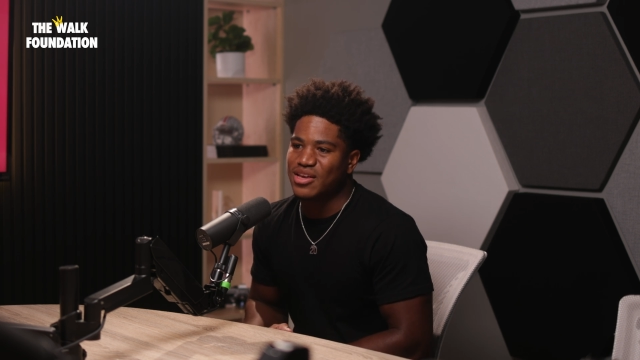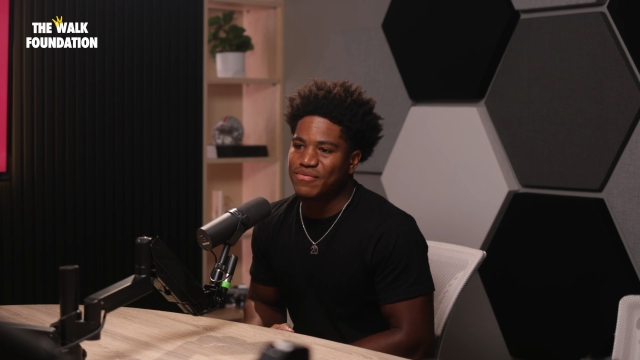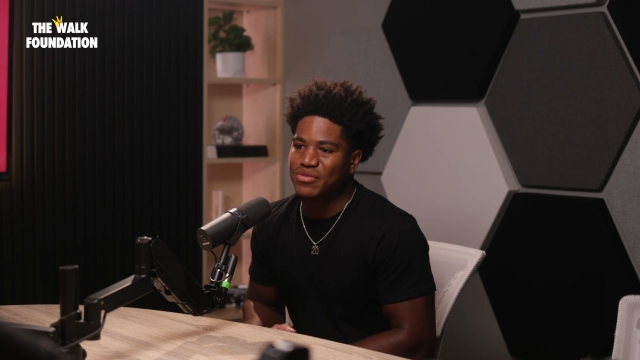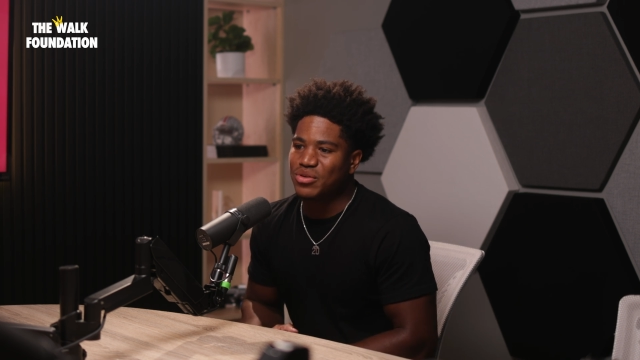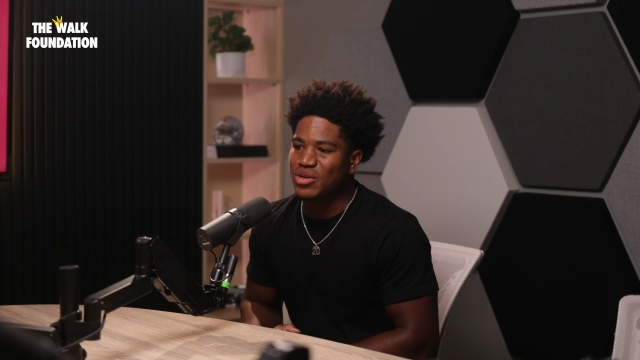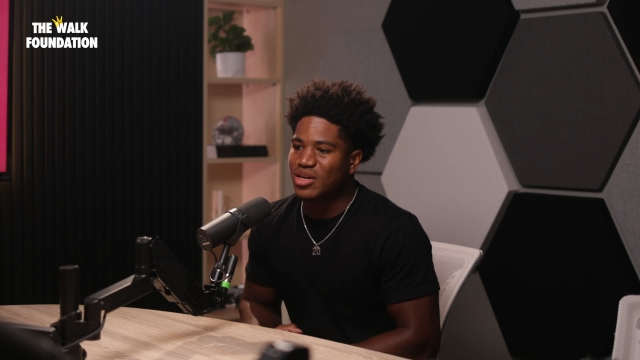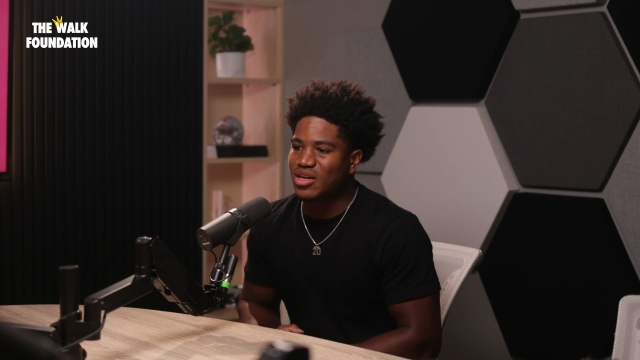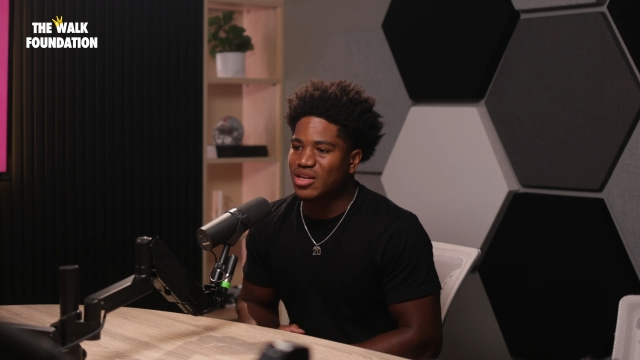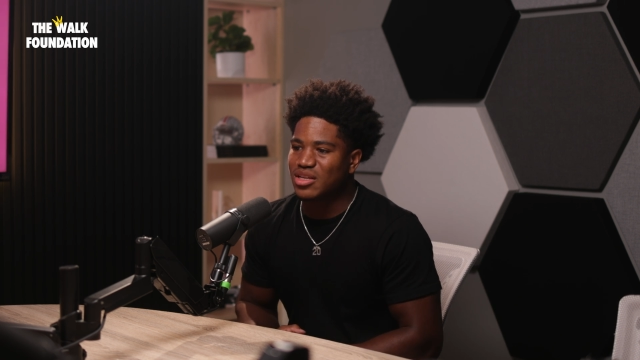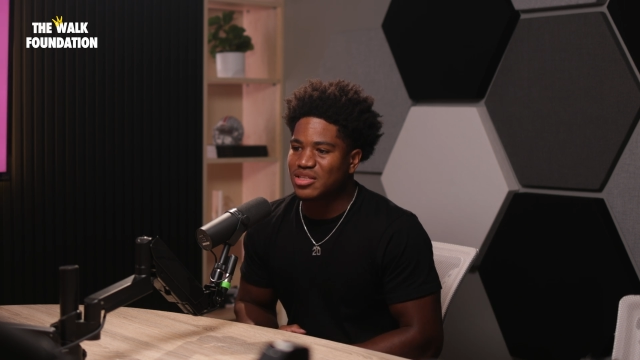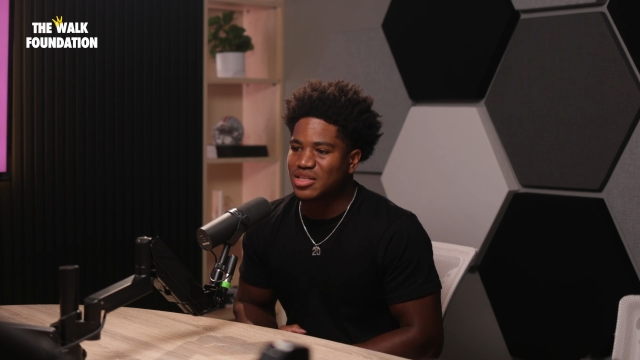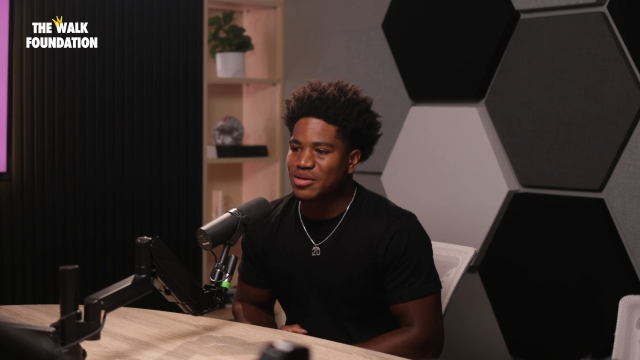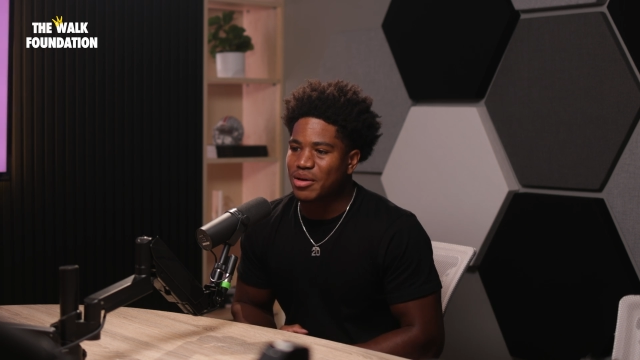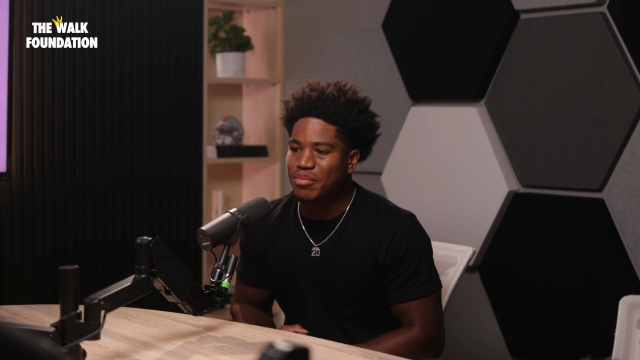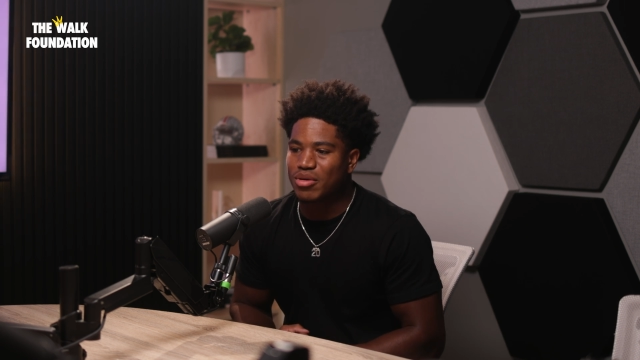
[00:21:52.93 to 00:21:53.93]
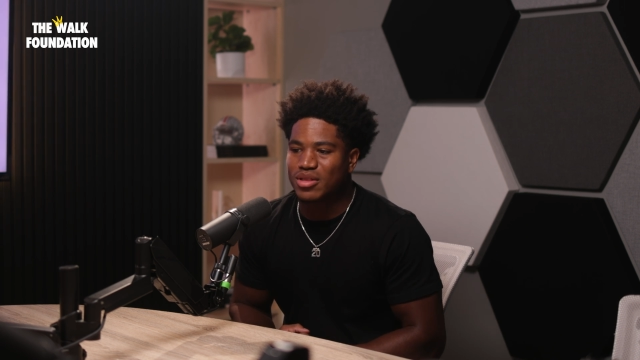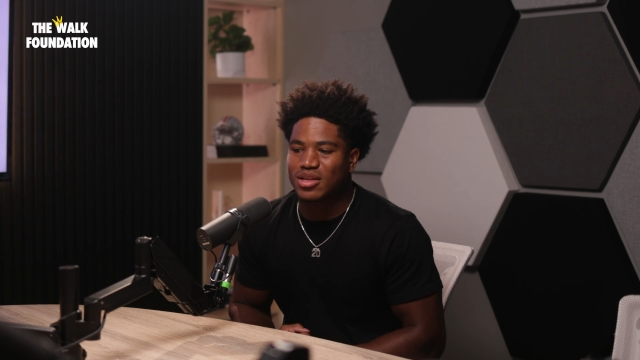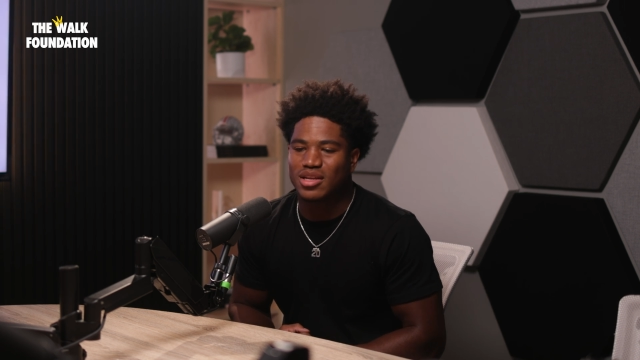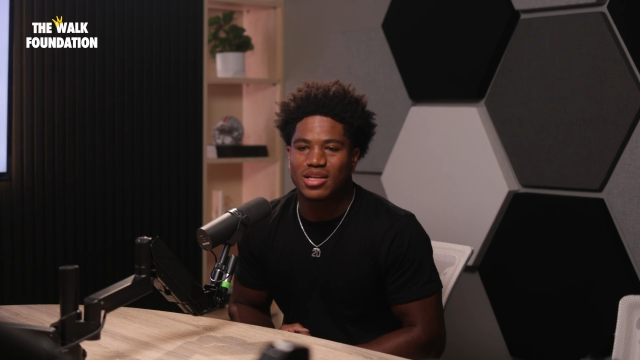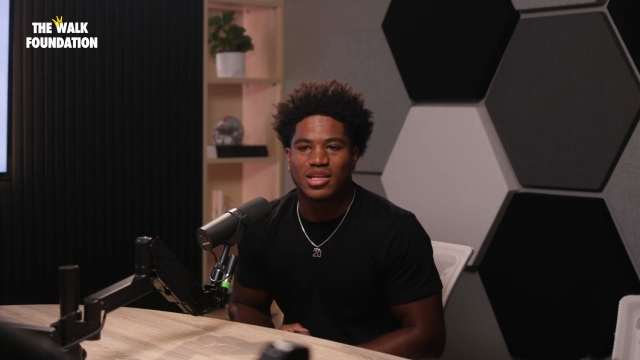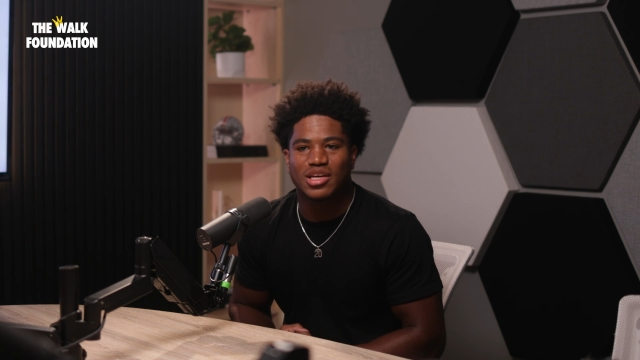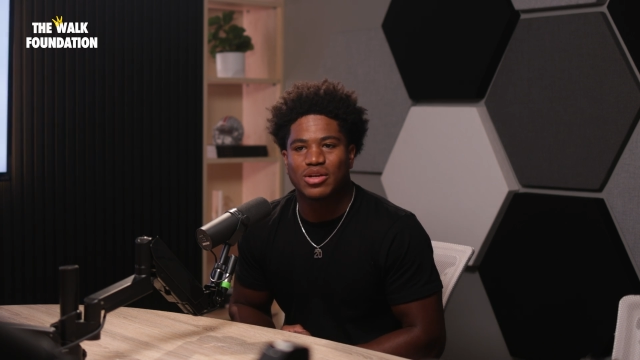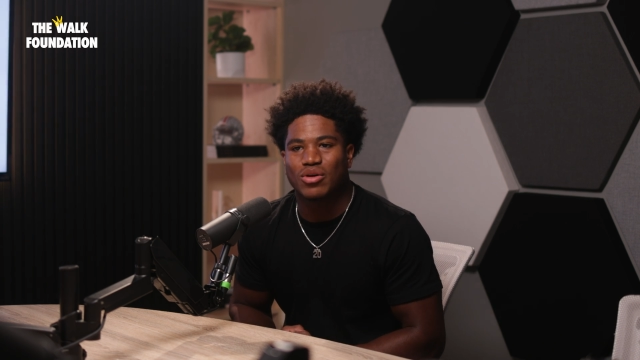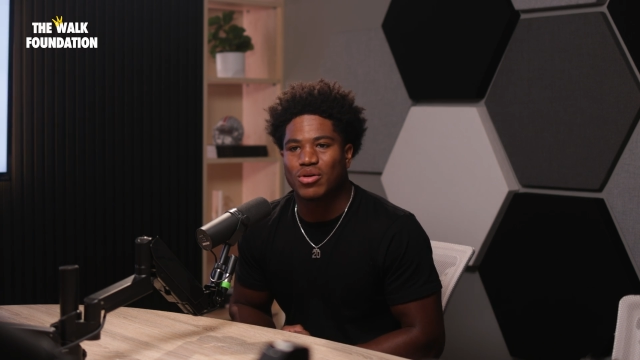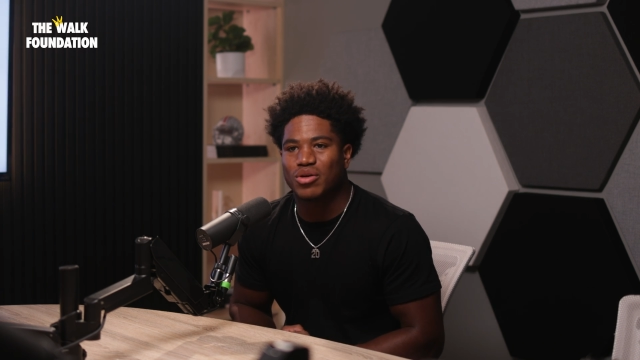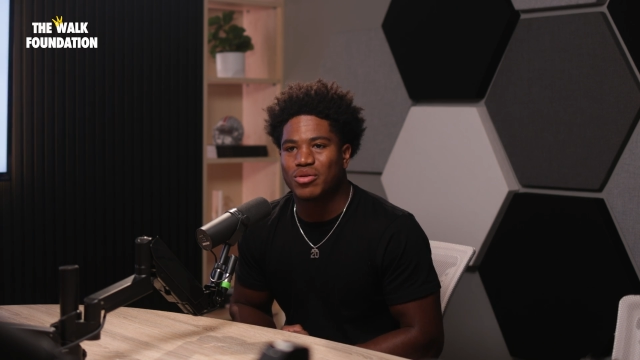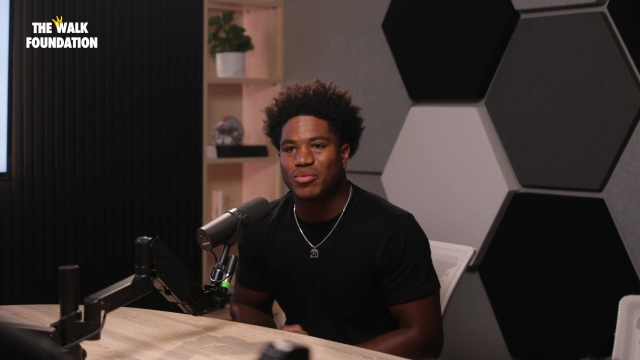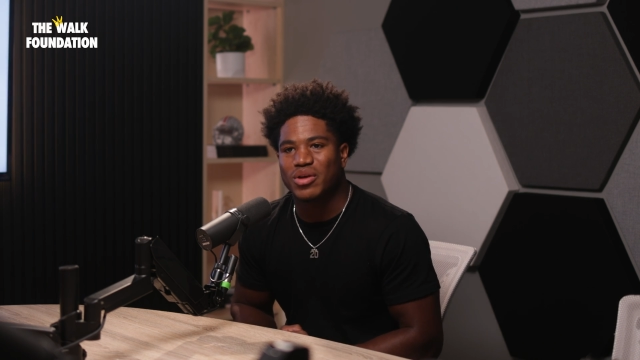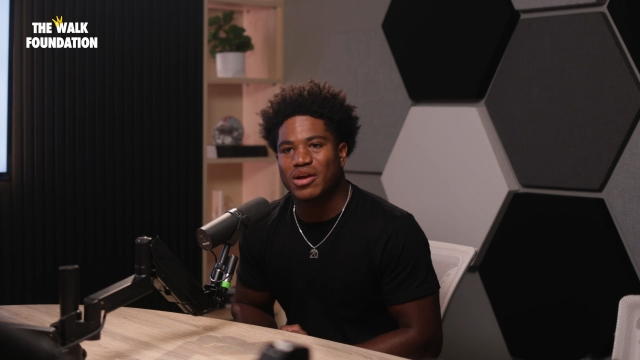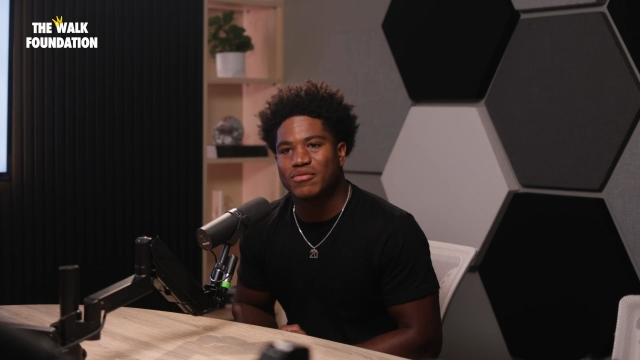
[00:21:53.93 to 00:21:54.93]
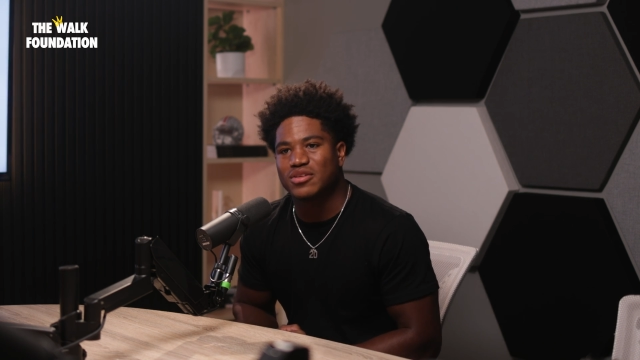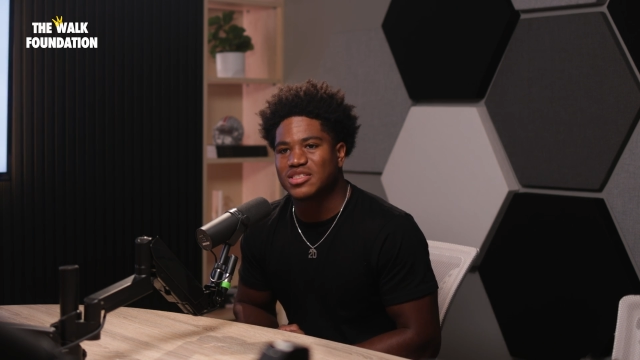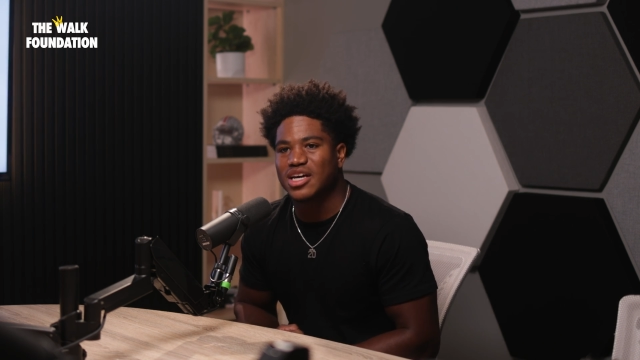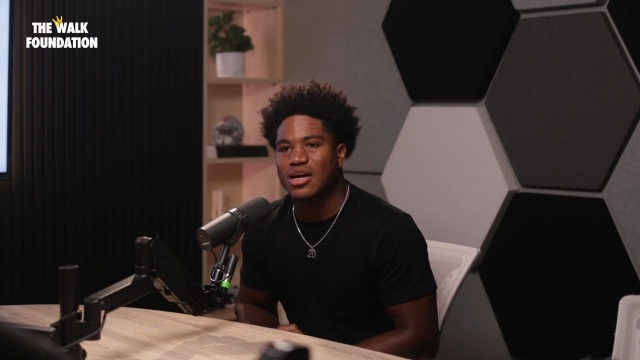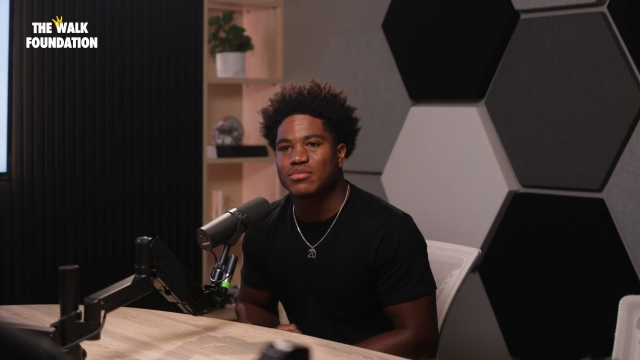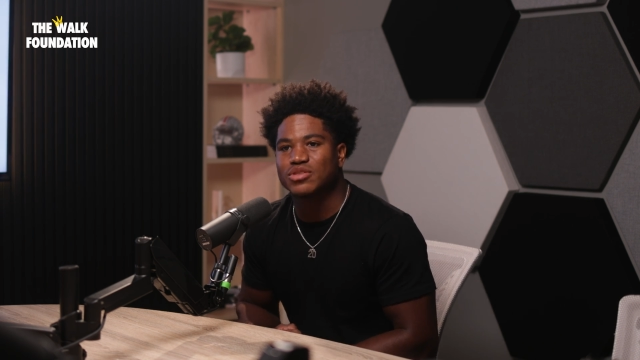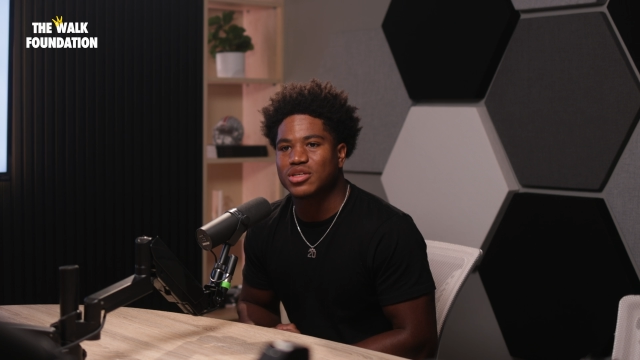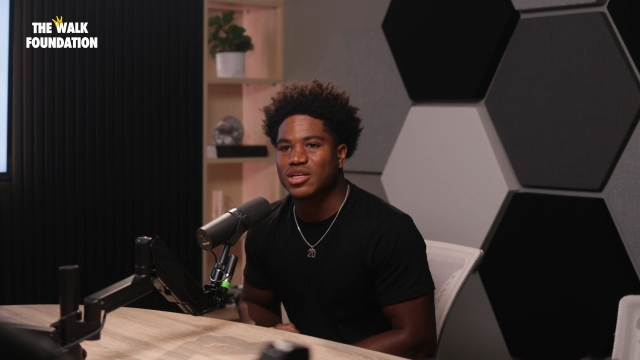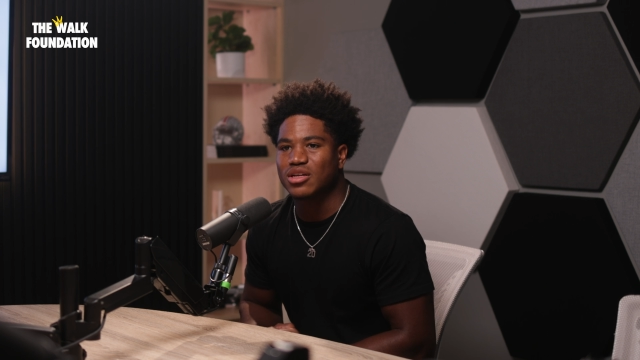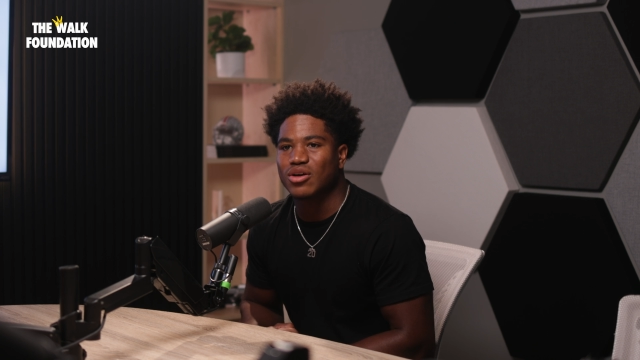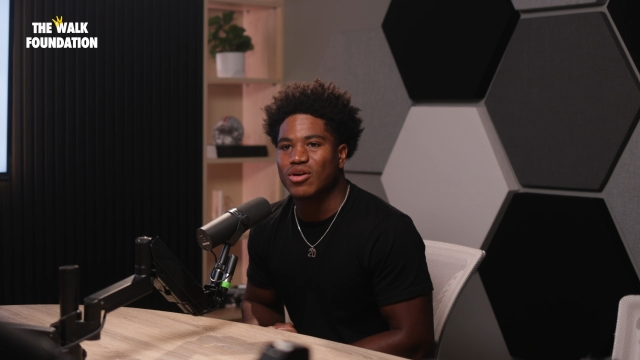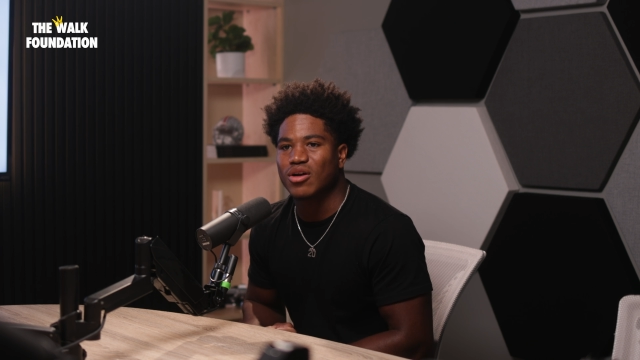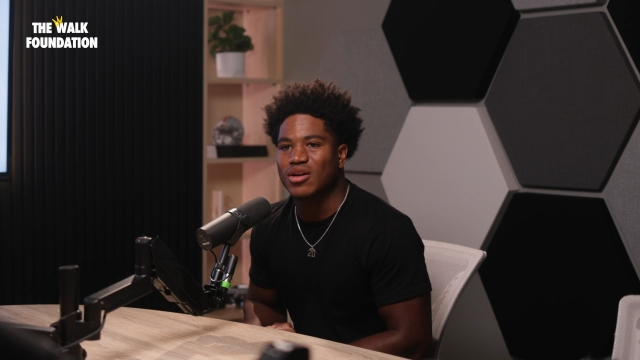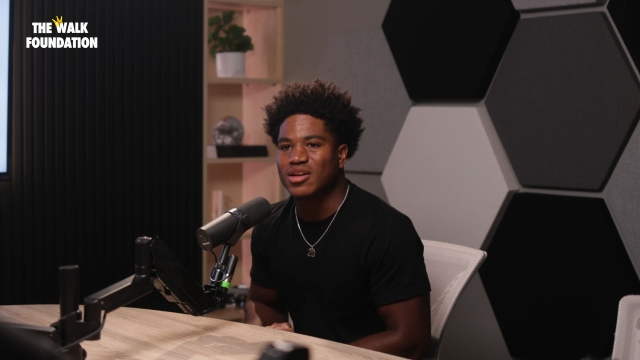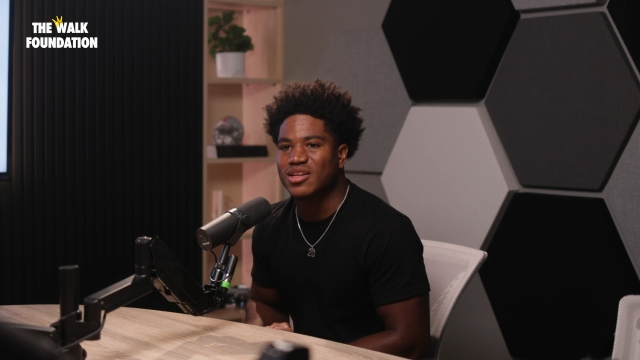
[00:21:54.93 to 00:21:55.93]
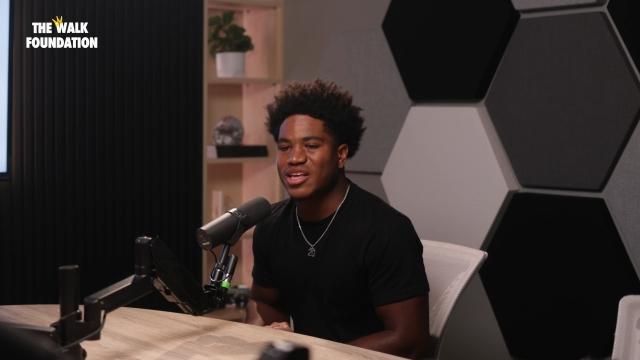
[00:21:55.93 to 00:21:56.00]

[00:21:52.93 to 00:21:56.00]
If you need a brother to lean on whenever times are getting hard,